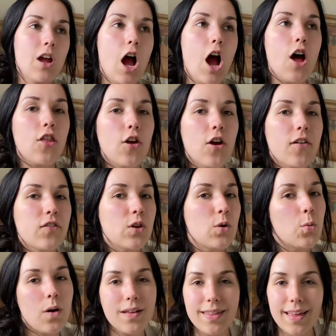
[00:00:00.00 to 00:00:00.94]
Although if you
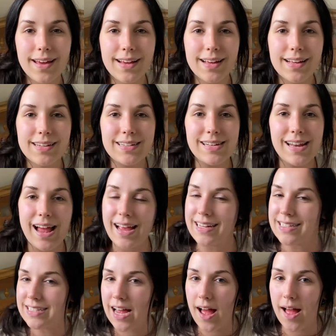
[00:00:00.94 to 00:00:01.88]
want like a
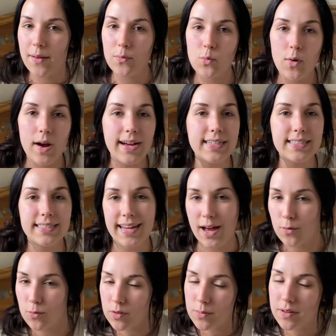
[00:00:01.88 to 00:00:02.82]
nighttime wind
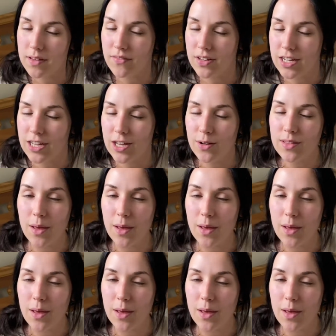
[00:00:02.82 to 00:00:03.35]
down with me video,